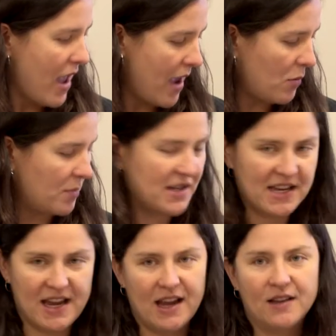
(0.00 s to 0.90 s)
and we'll be
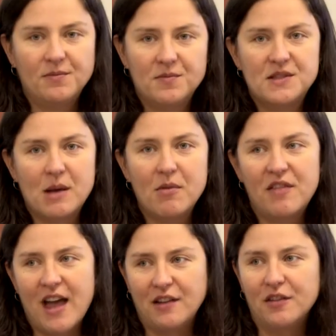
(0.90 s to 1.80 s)
seeing some of
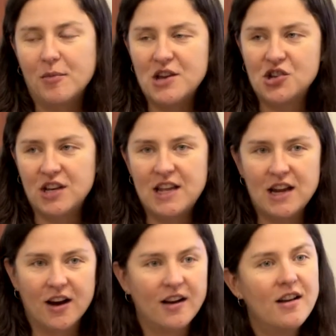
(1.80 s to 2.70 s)
that information
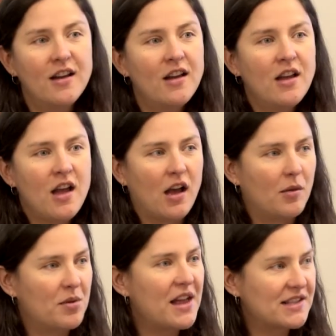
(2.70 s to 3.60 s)
here.
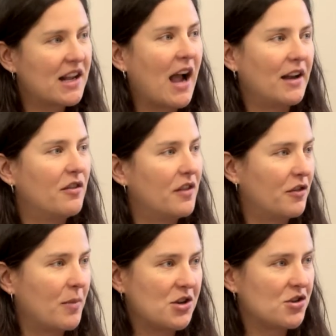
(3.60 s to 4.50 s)
Uh, but that's the kind of
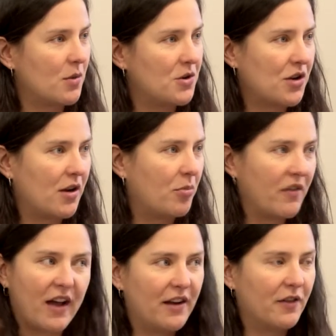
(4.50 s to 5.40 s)
information that we try to
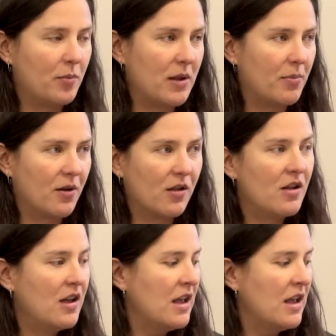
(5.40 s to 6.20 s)
provide for people.